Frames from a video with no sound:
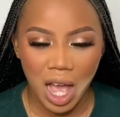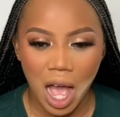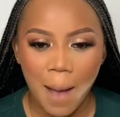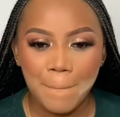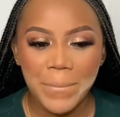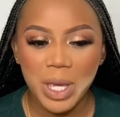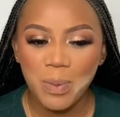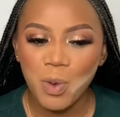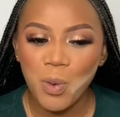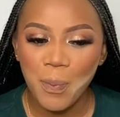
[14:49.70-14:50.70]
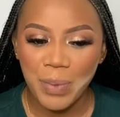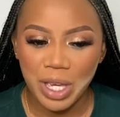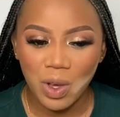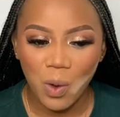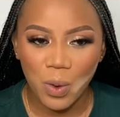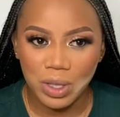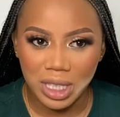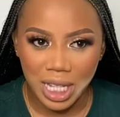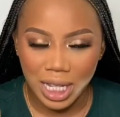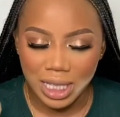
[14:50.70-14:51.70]
and people pick on
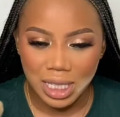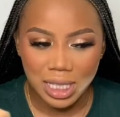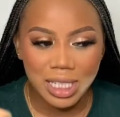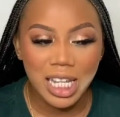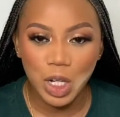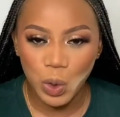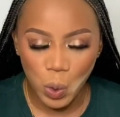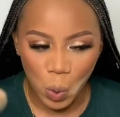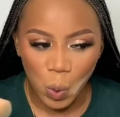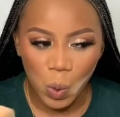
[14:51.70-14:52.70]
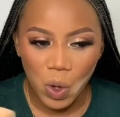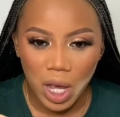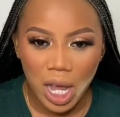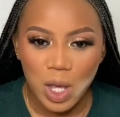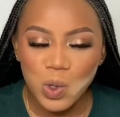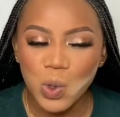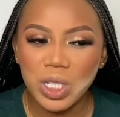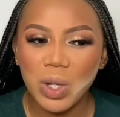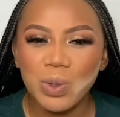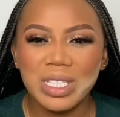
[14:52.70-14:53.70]
that. They know, so
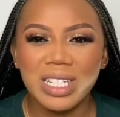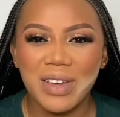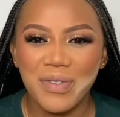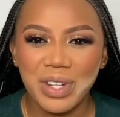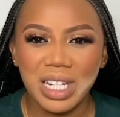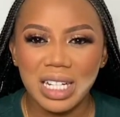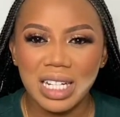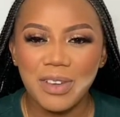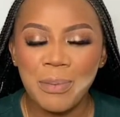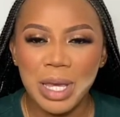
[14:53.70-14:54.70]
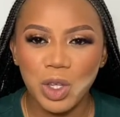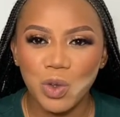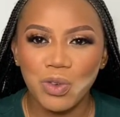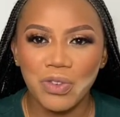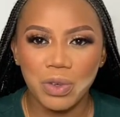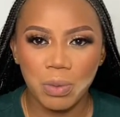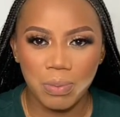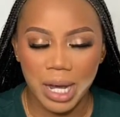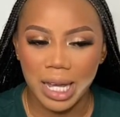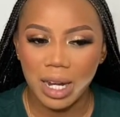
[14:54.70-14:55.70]
they will definitely make you feel
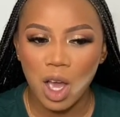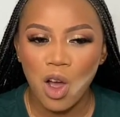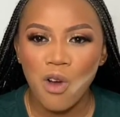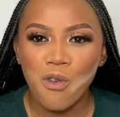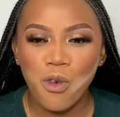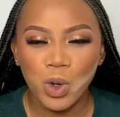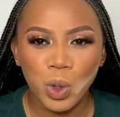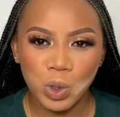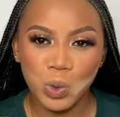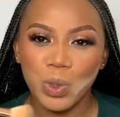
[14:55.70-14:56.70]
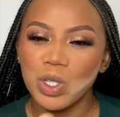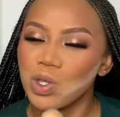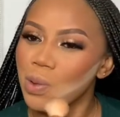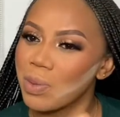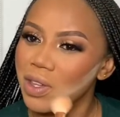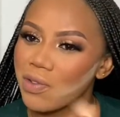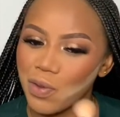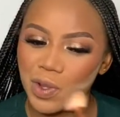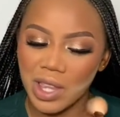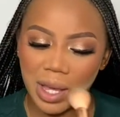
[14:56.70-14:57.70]
bad for not doing something
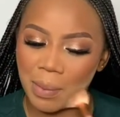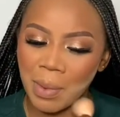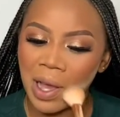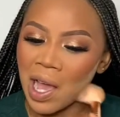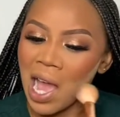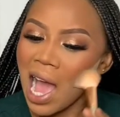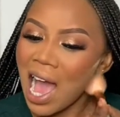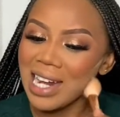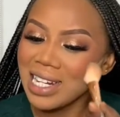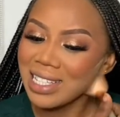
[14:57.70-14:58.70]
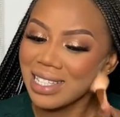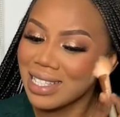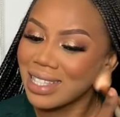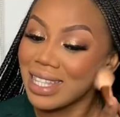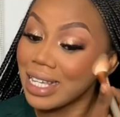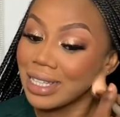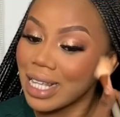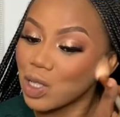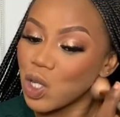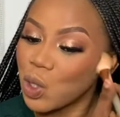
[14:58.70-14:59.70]
for them. And this thing
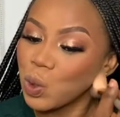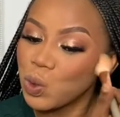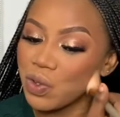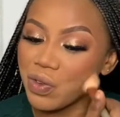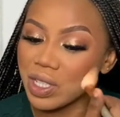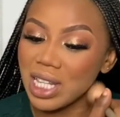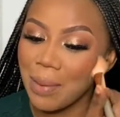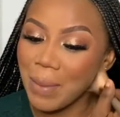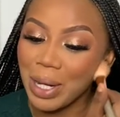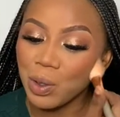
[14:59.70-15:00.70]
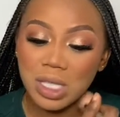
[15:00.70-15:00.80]
that you're not doing for them might not